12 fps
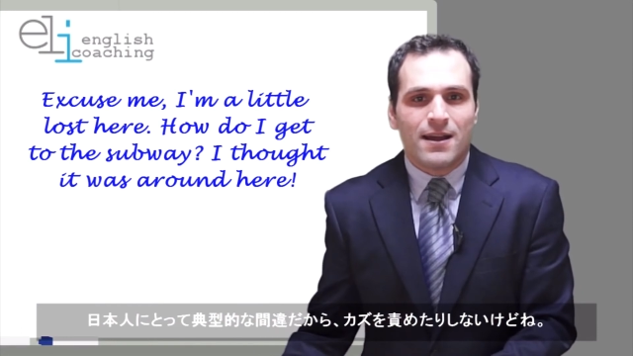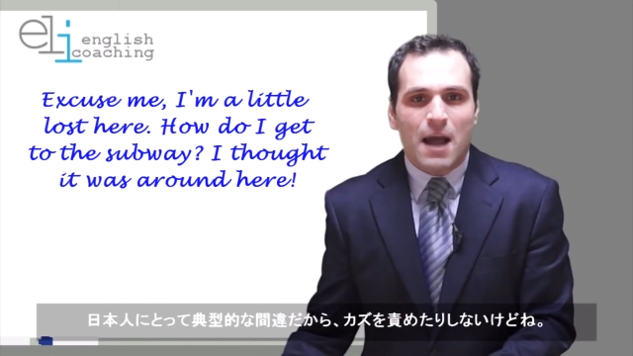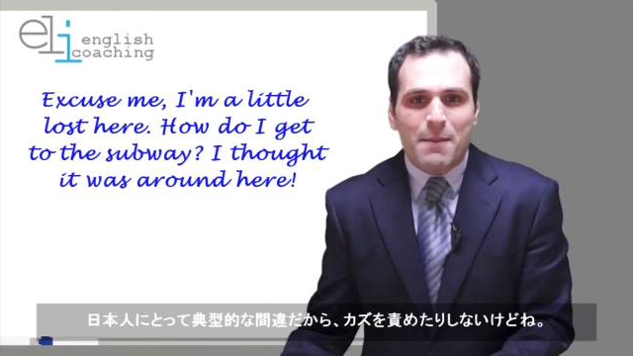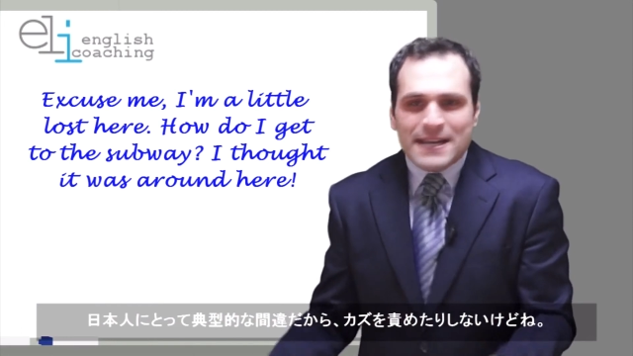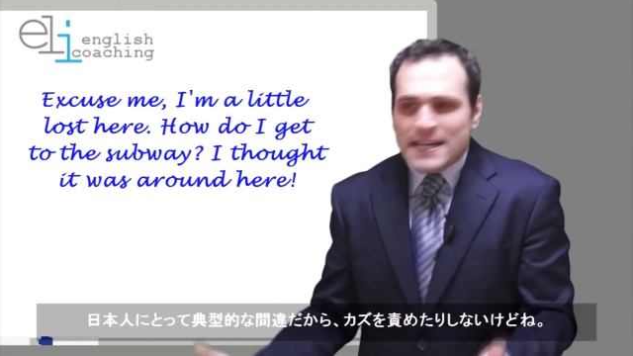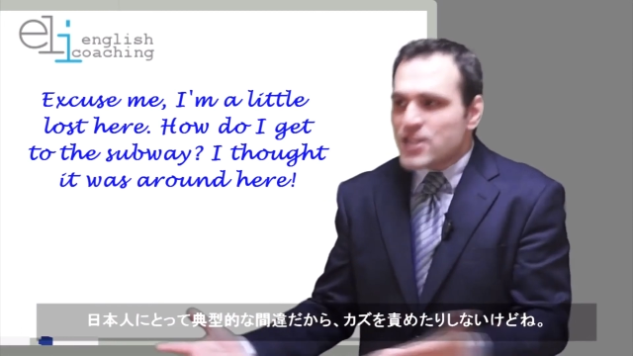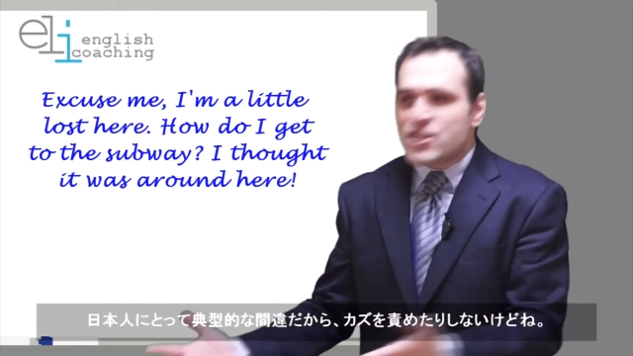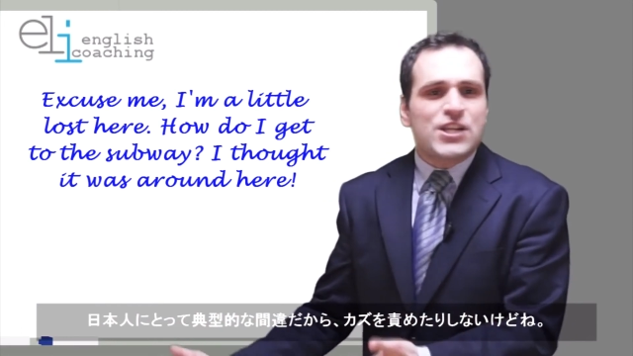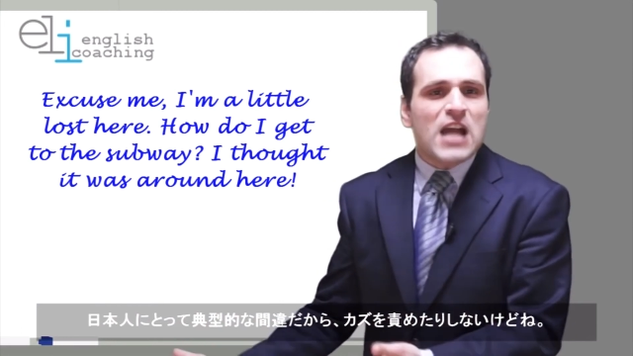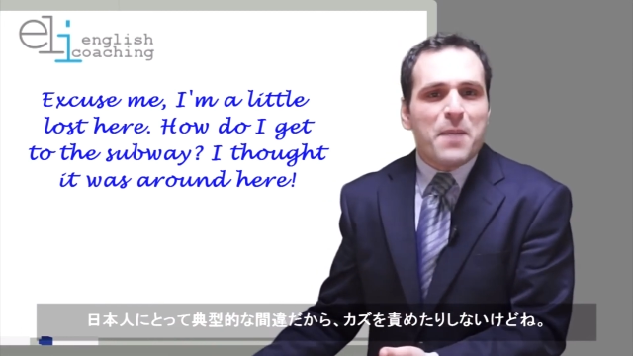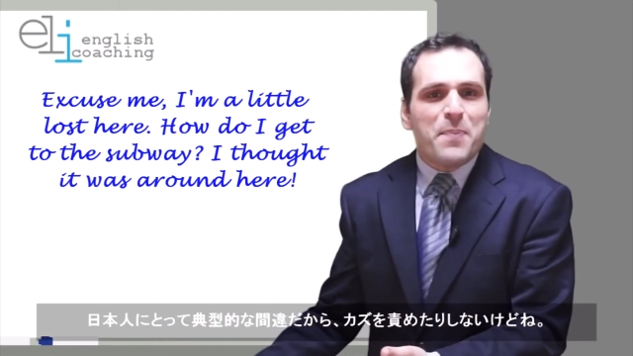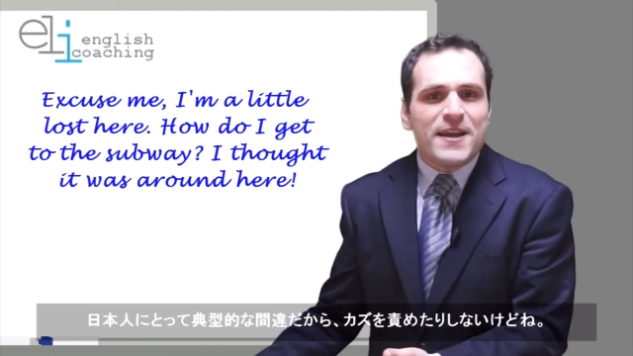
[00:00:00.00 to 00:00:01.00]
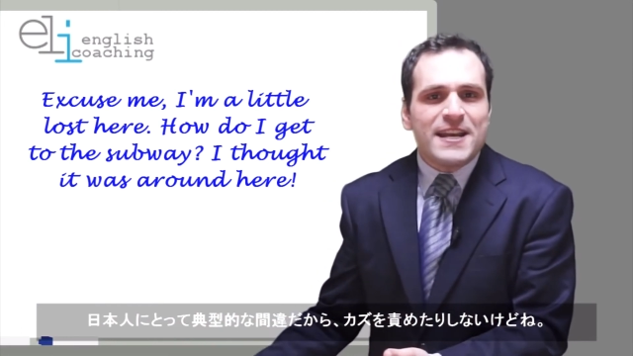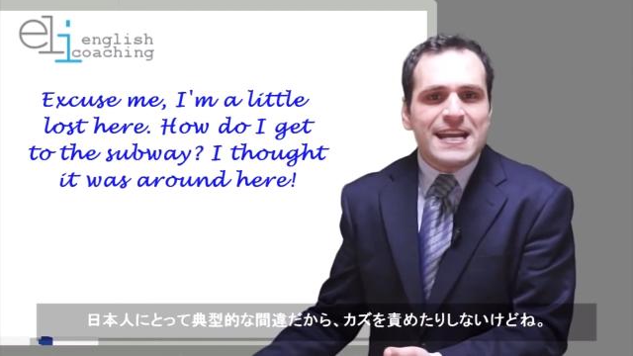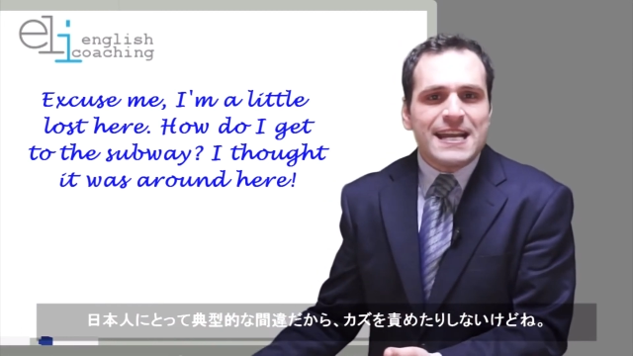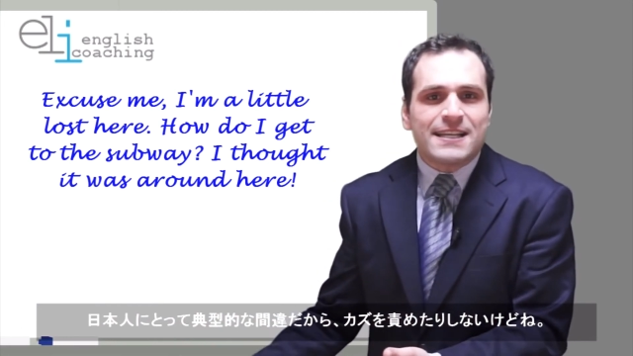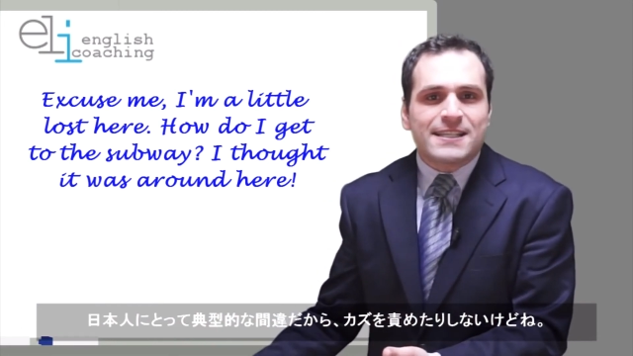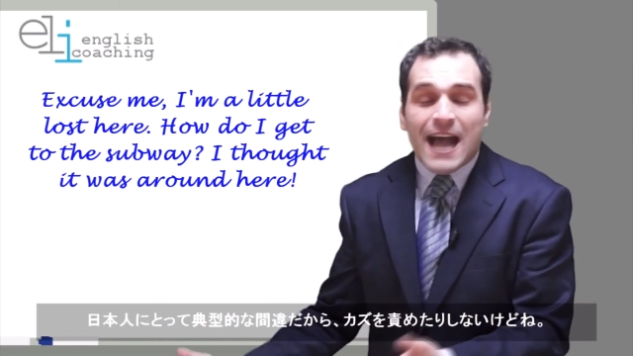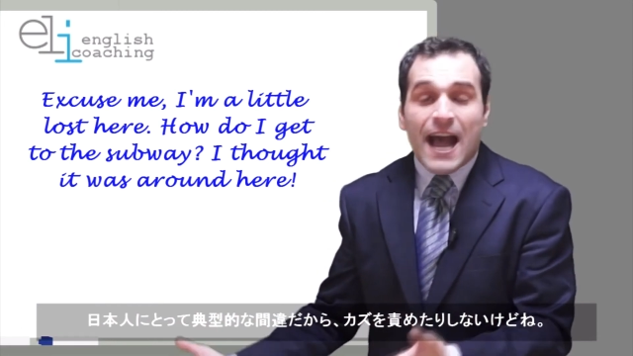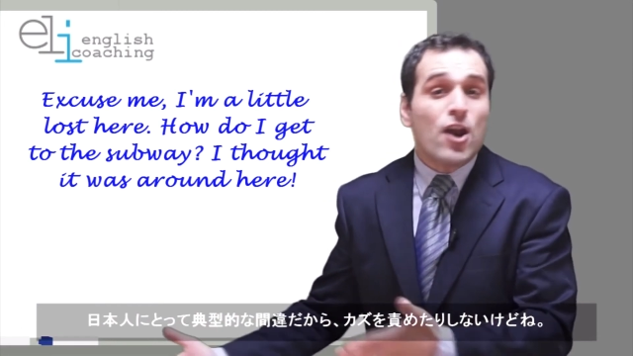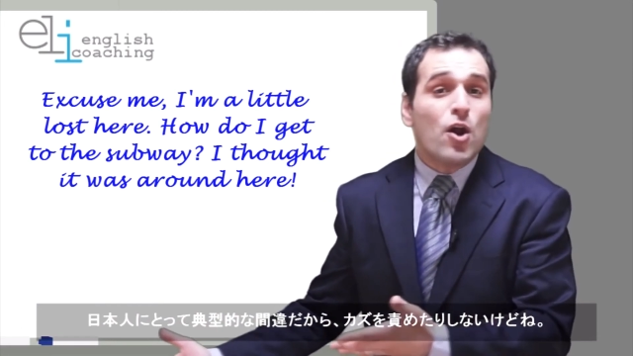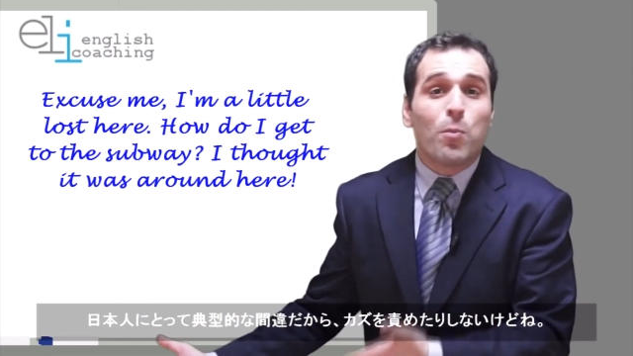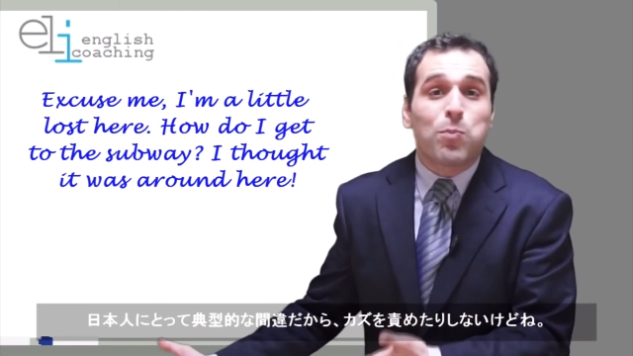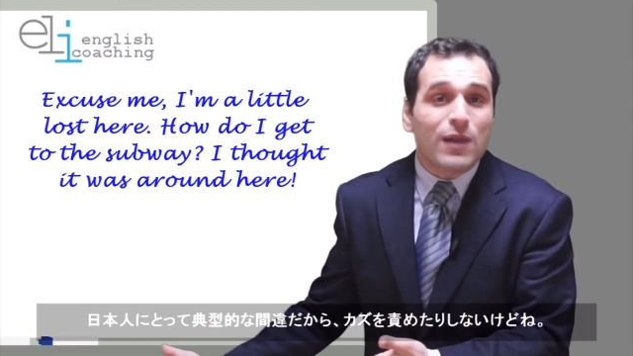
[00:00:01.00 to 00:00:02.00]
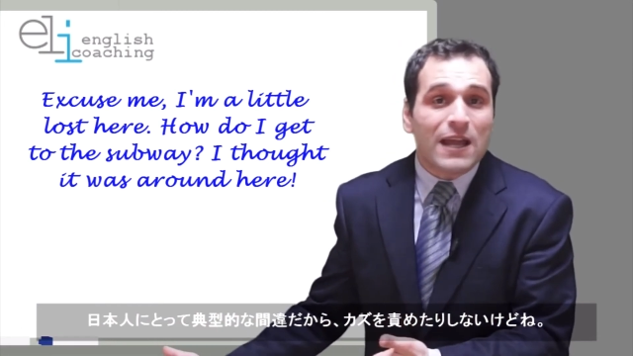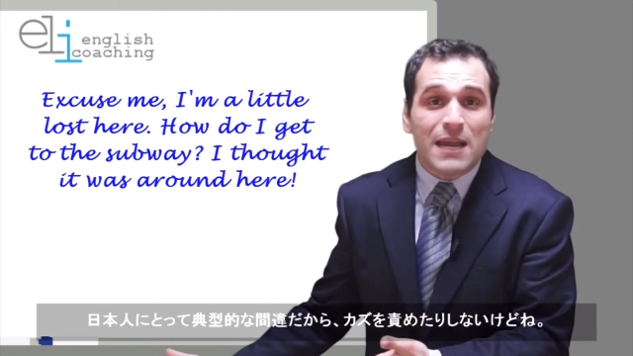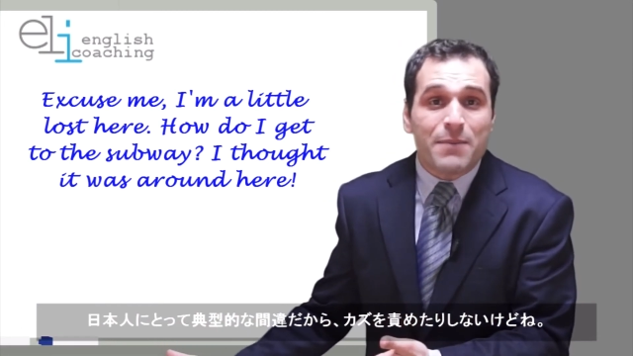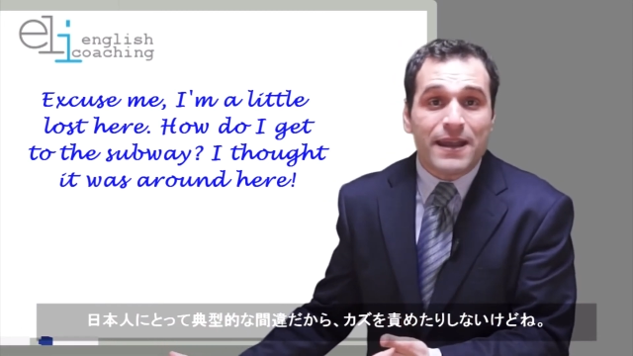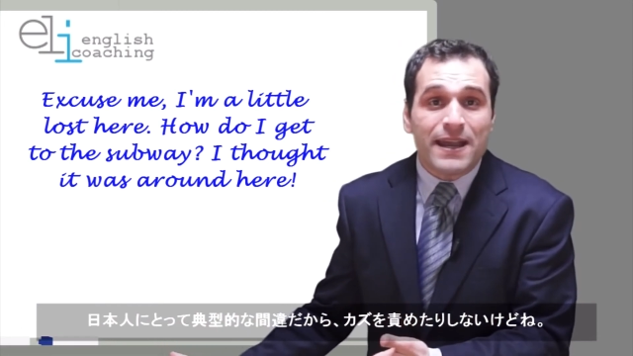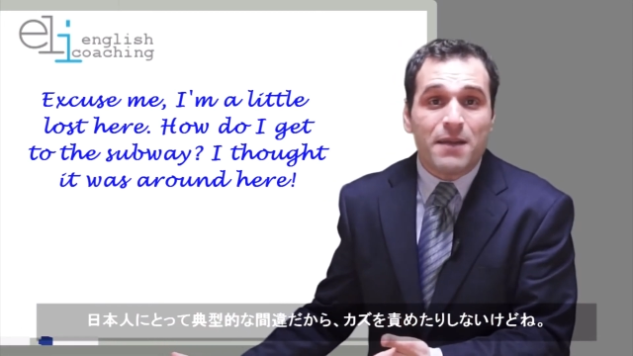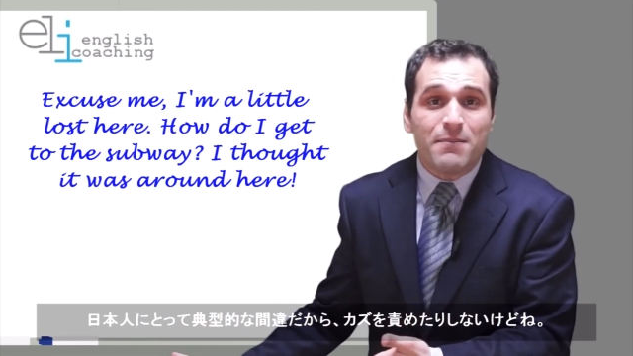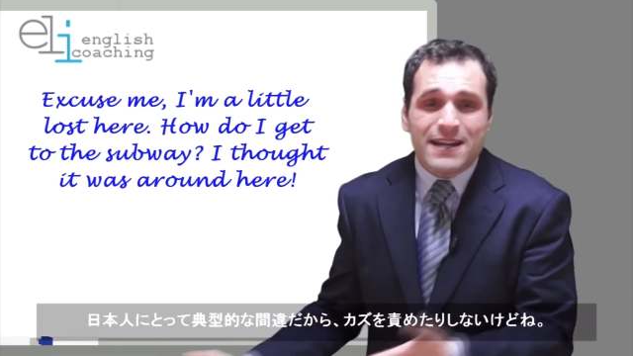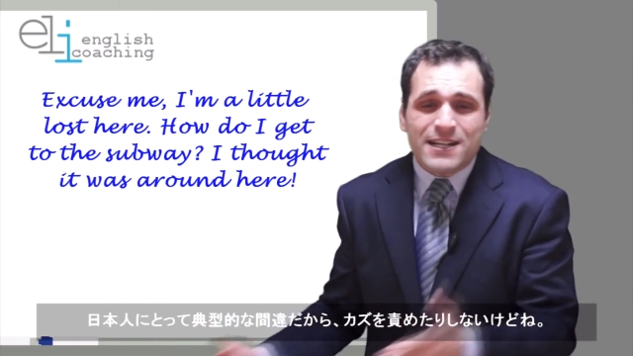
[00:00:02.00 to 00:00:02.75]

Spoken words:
I mean, he's Japanese. I don't blame him.